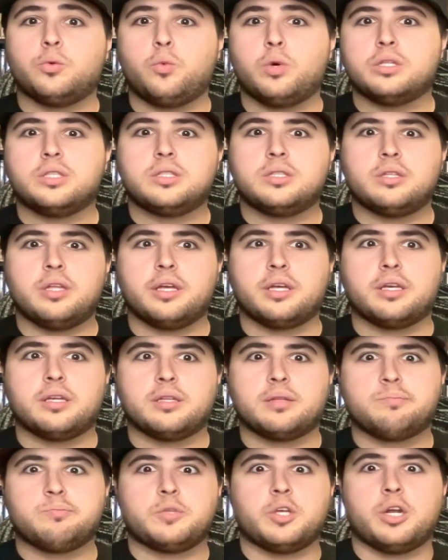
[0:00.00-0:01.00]
want, like,
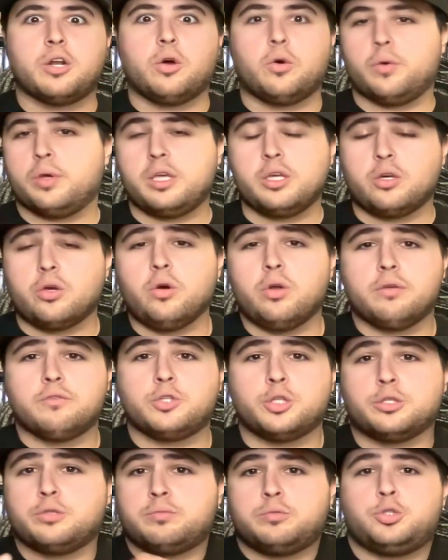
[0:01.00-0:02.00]
he could have
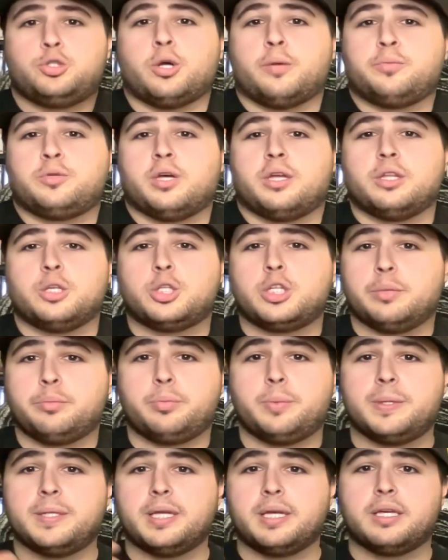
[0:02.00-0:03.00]
just jumped on the ship
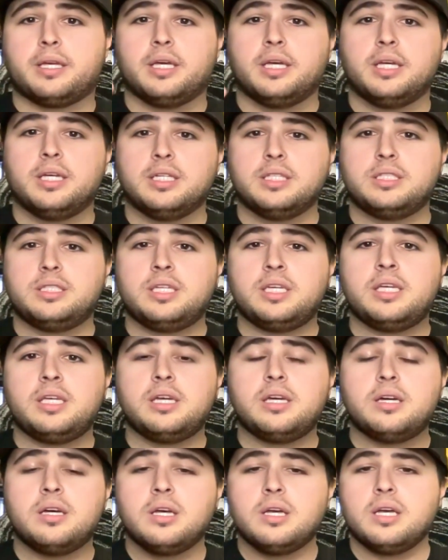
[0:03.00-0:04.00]
and been like, see
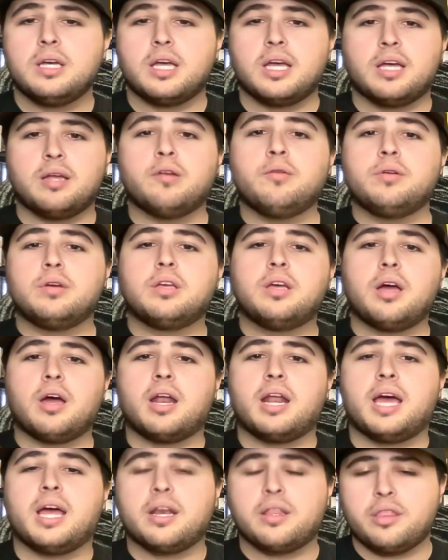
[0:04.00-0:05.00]
ya, and
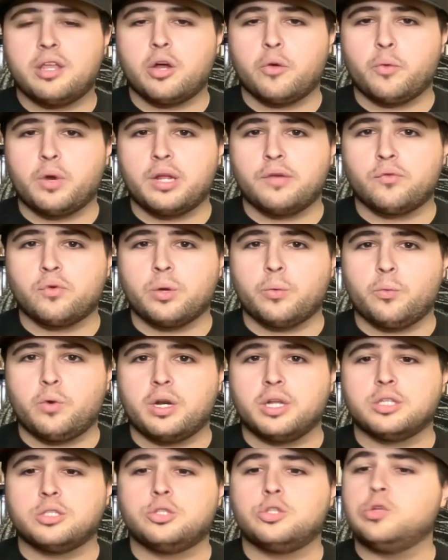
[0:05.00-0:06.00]
got out of there whenever he
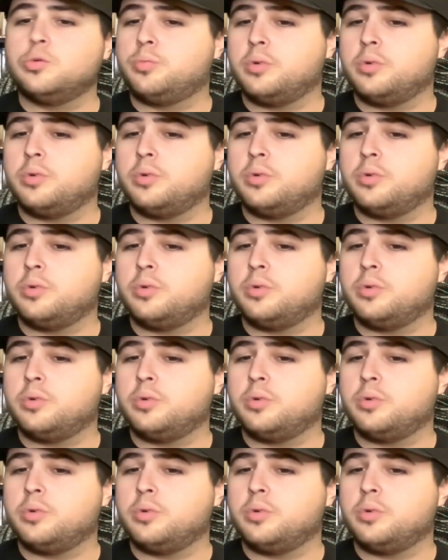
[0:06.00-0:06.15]
wanted to.